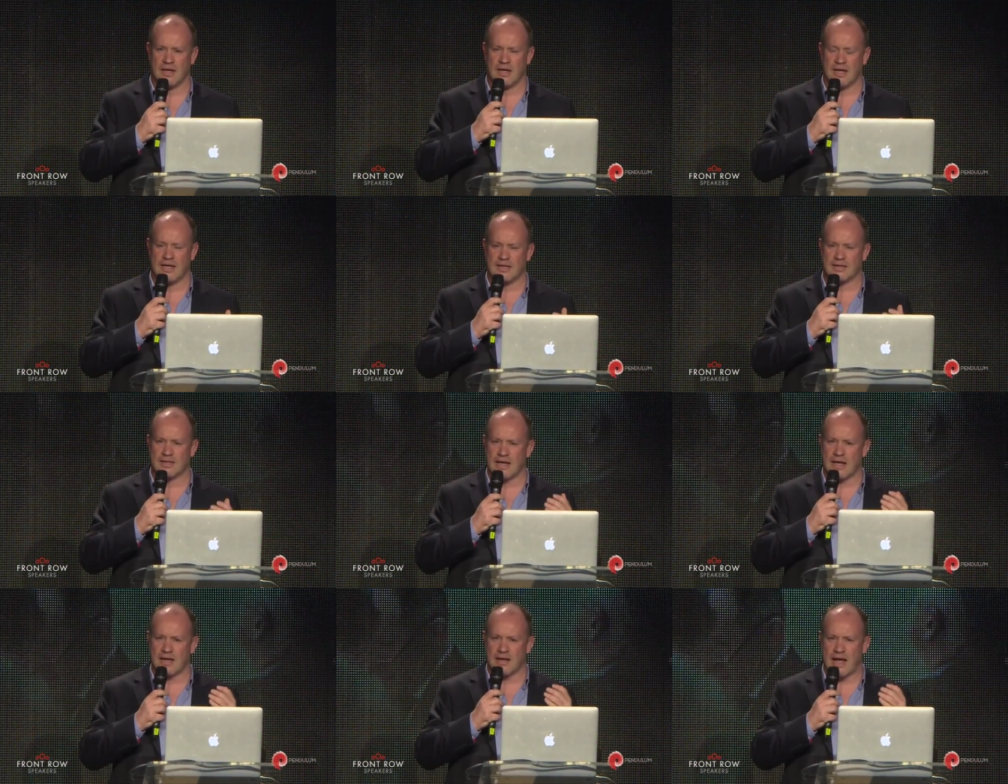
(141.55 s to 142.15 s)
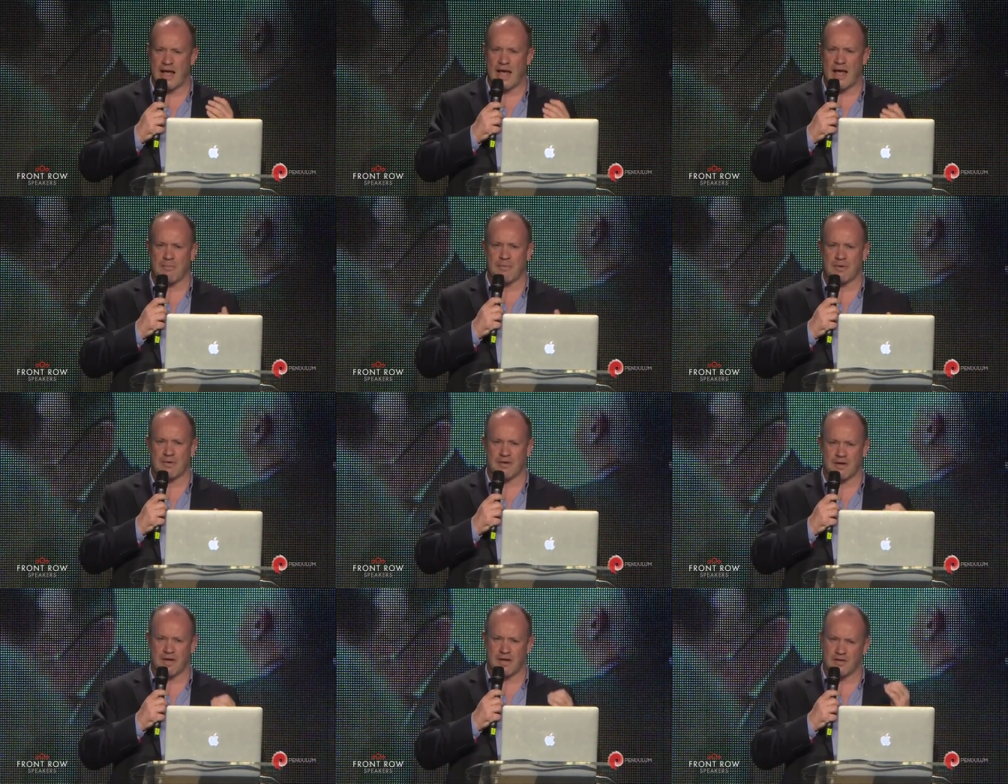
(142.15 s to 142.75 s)
is that
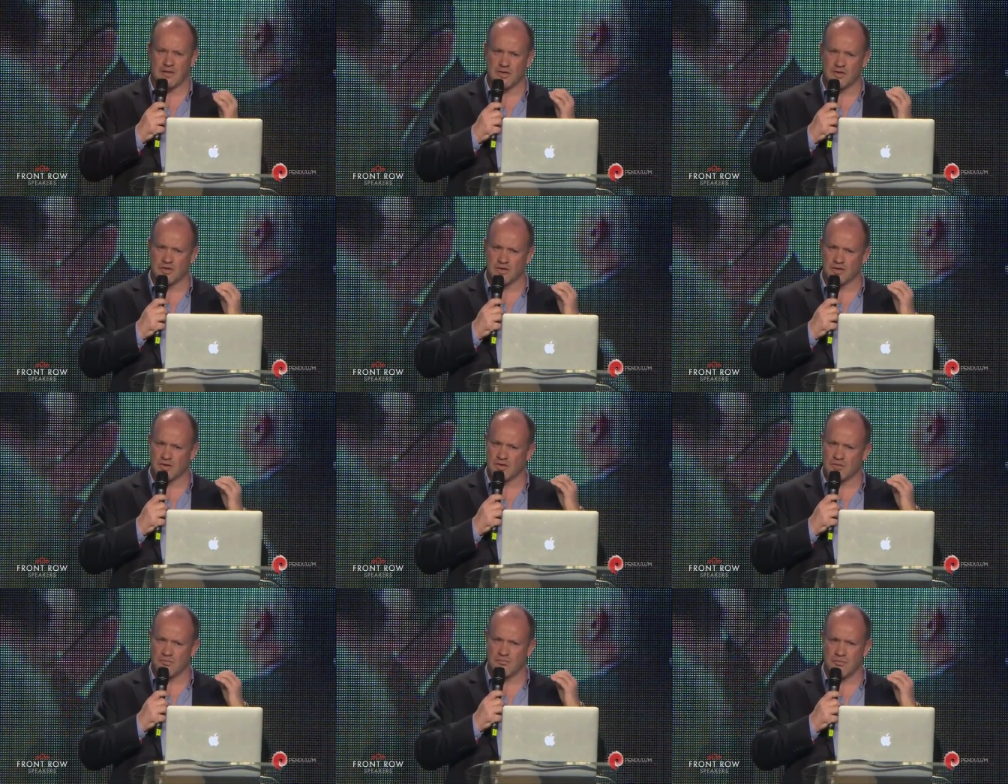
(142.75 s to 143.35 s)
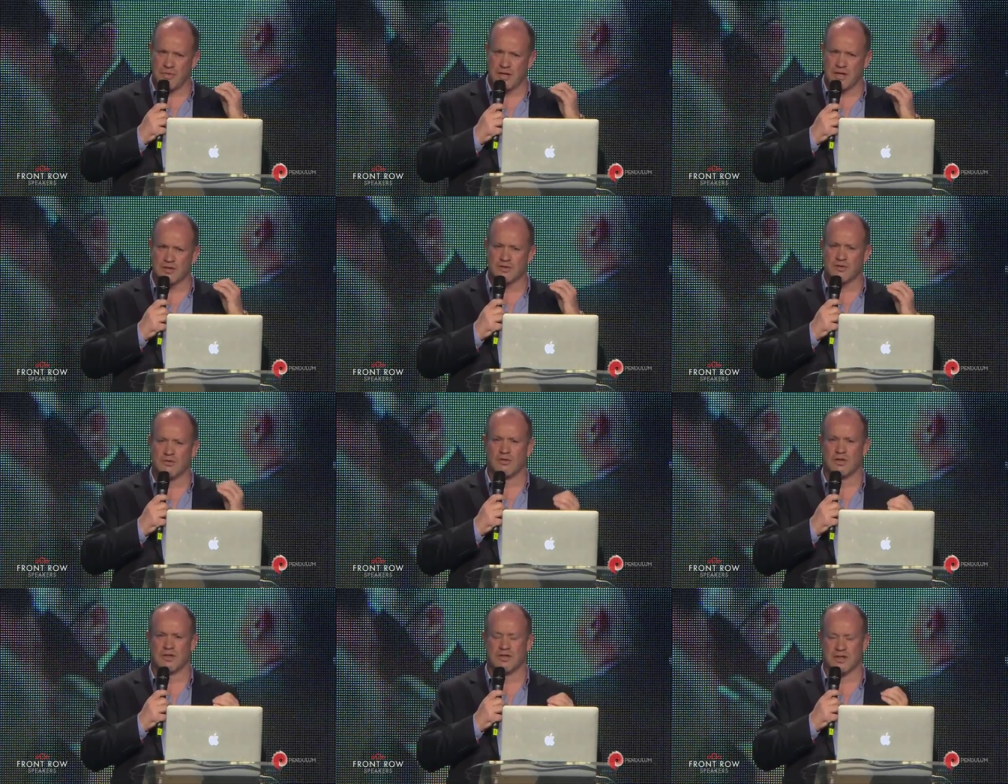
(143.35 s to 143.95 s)
appetite to just be as
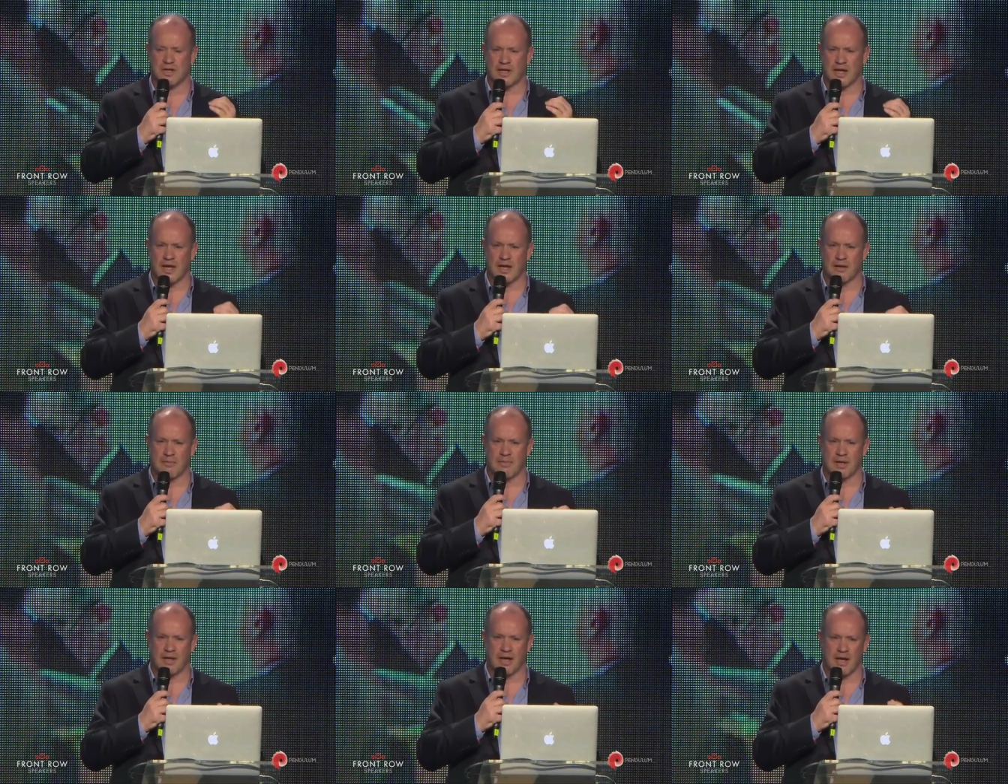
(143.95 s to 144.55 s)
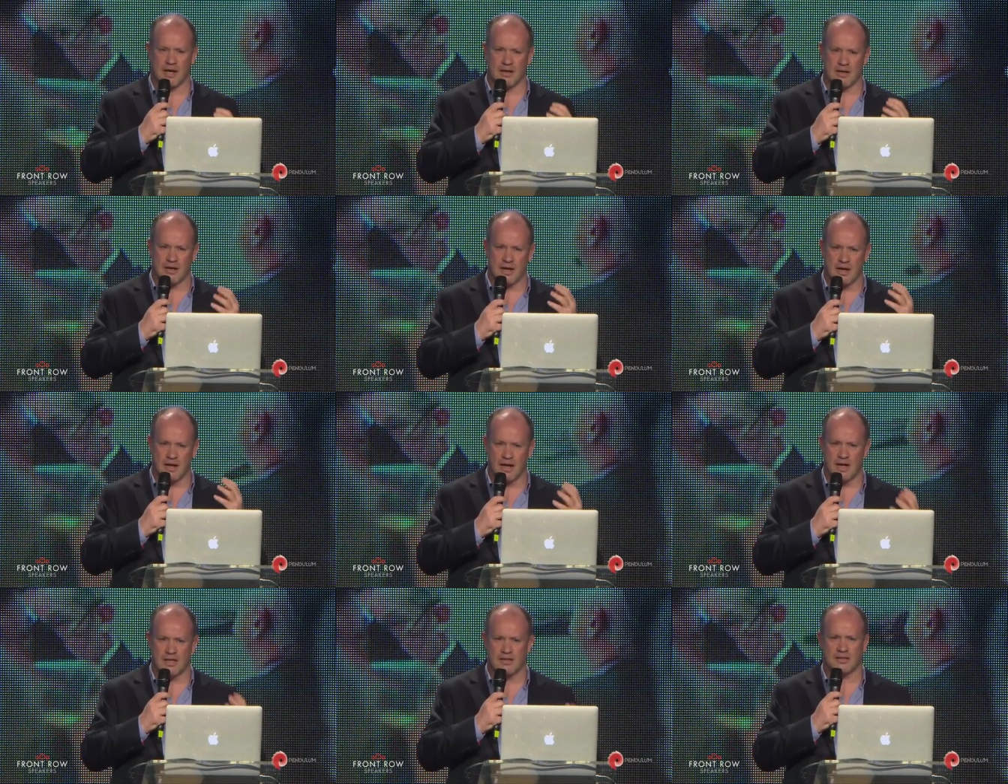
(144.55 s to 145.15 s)
good as you can be and
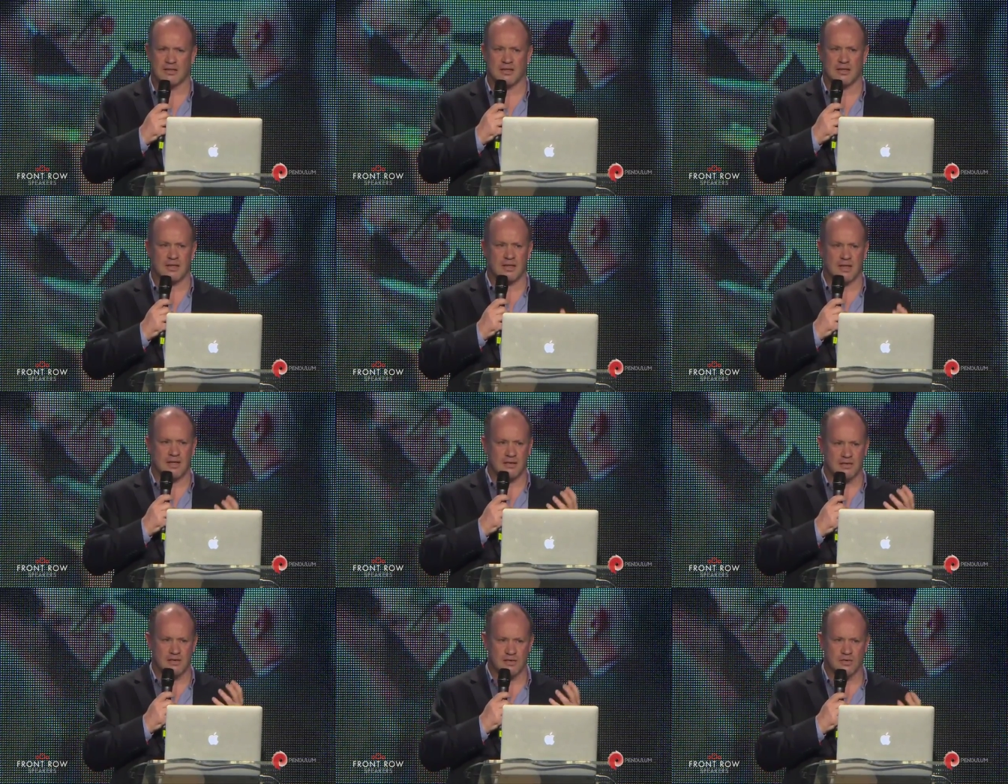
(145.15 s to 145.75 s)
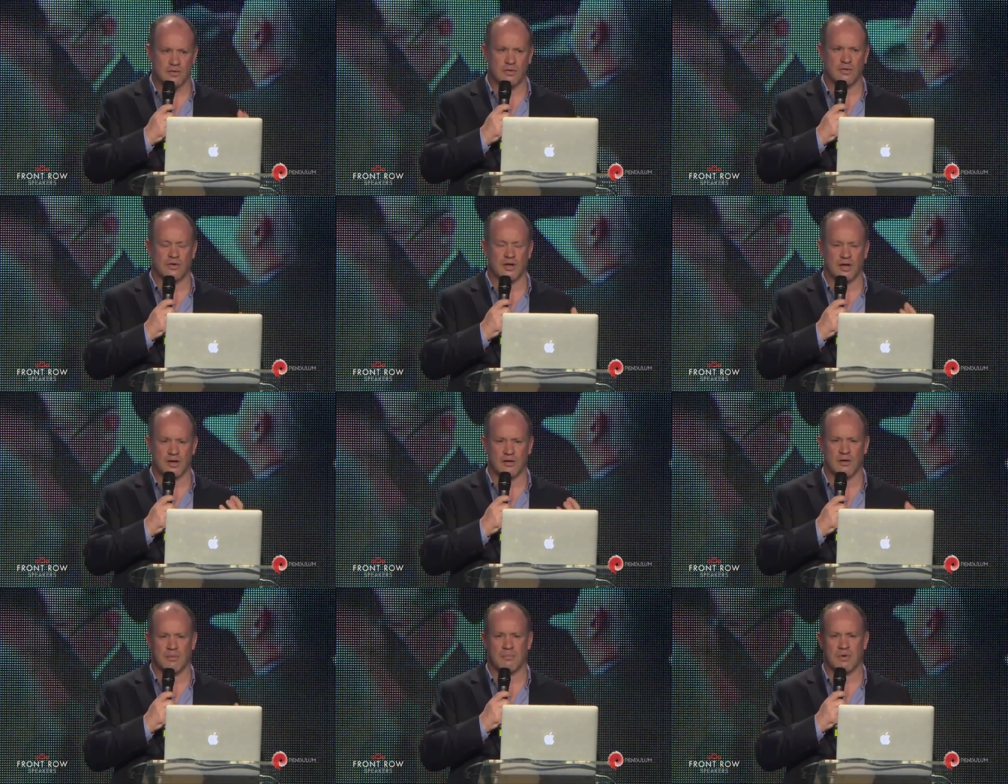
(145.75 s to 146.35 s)
constantly
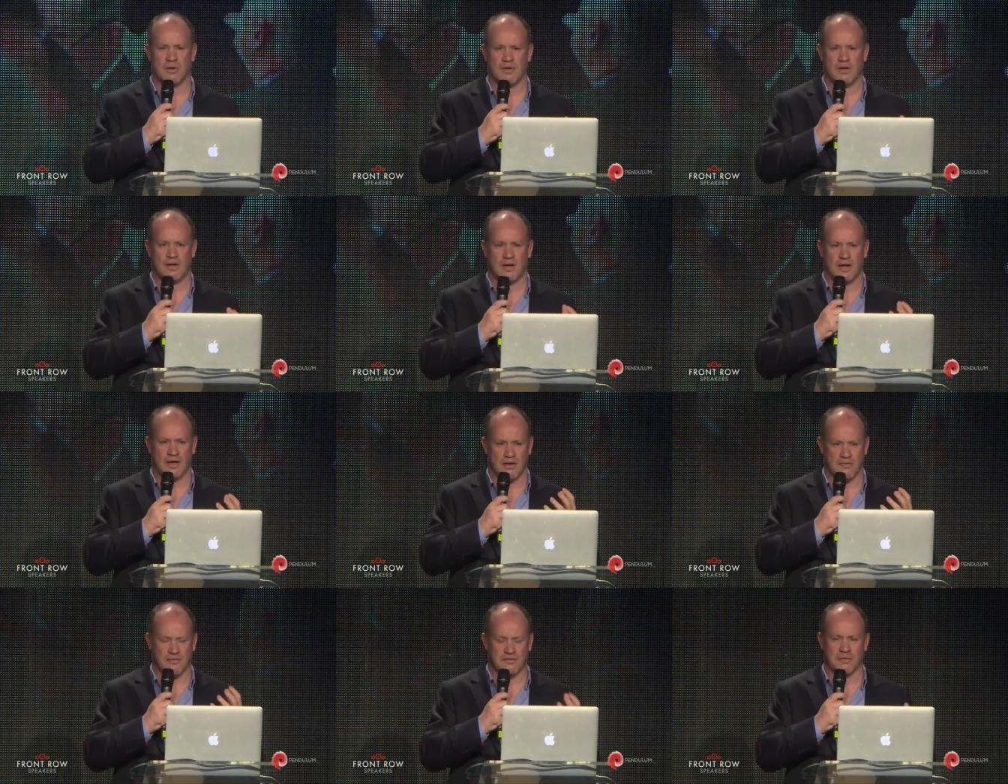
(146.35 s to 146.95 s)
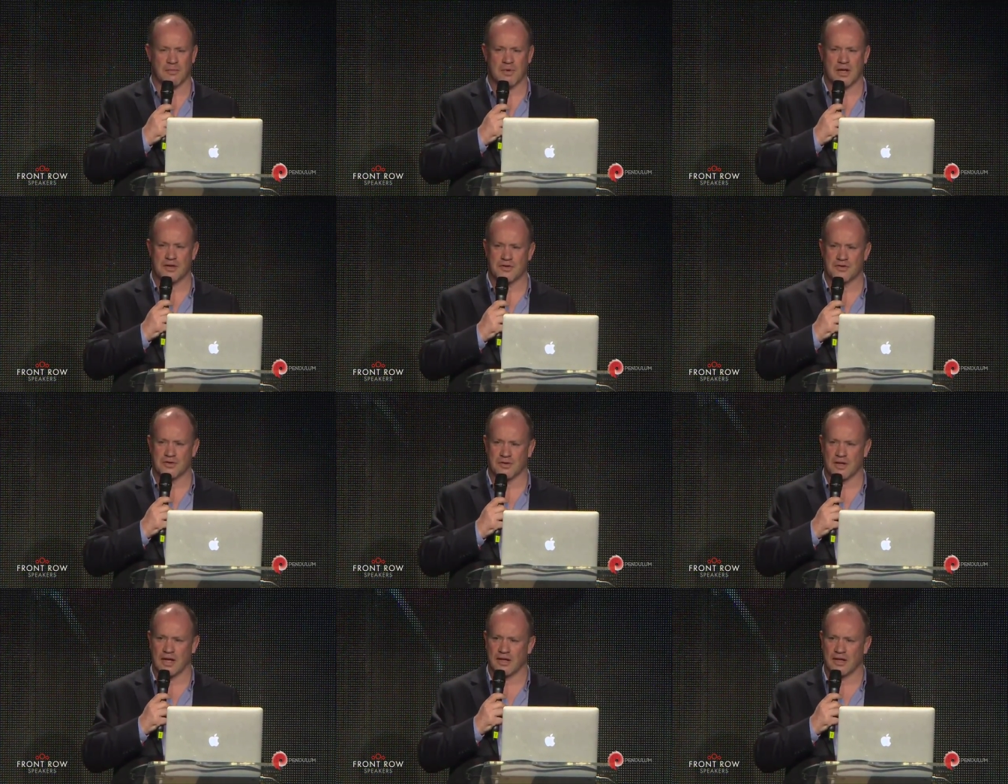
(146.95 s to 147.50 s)
soaking up information.